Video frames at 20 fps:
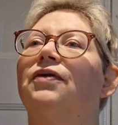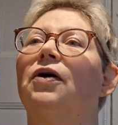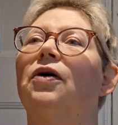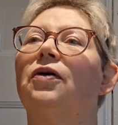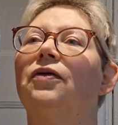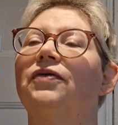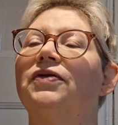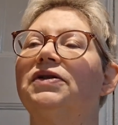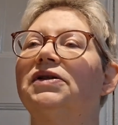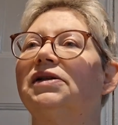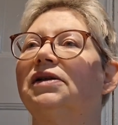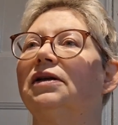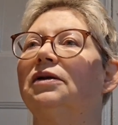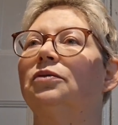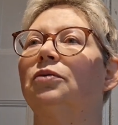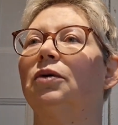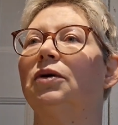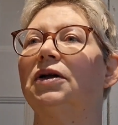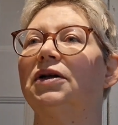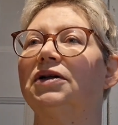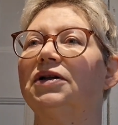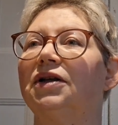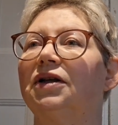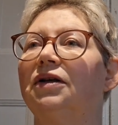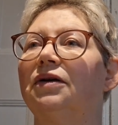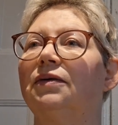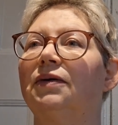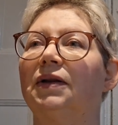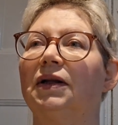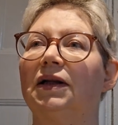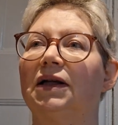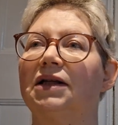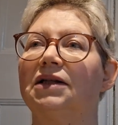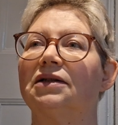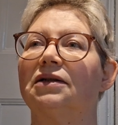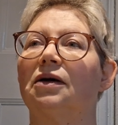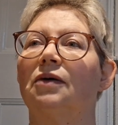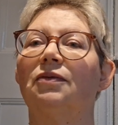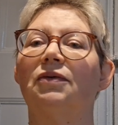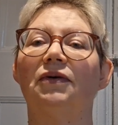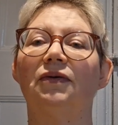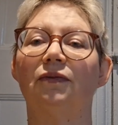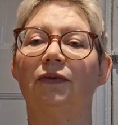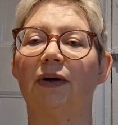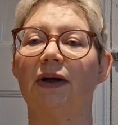harvested one or two in the last couple of